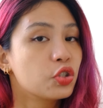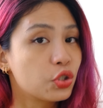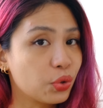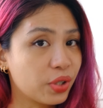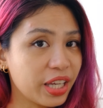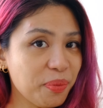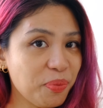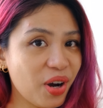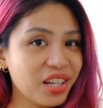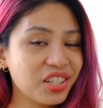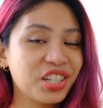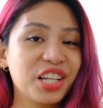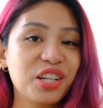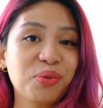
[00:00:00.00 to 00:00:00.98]
So keep
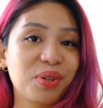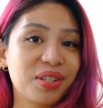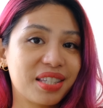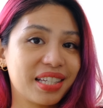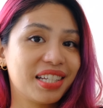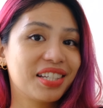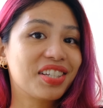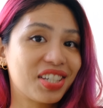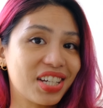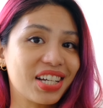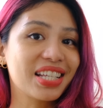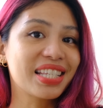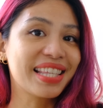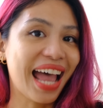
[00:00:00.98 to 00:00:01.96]
watching, we'll see
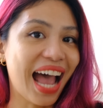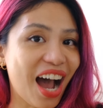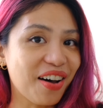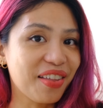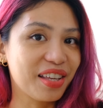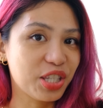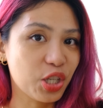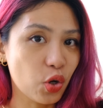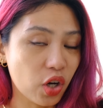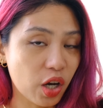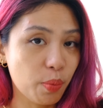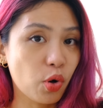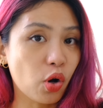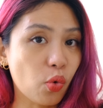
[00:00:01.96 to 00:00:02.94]
just how this
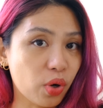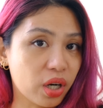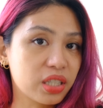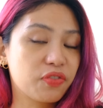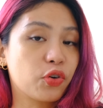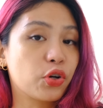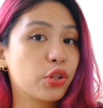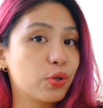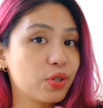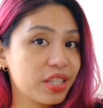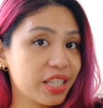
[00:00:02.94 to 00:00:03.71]
Yoga Book works for those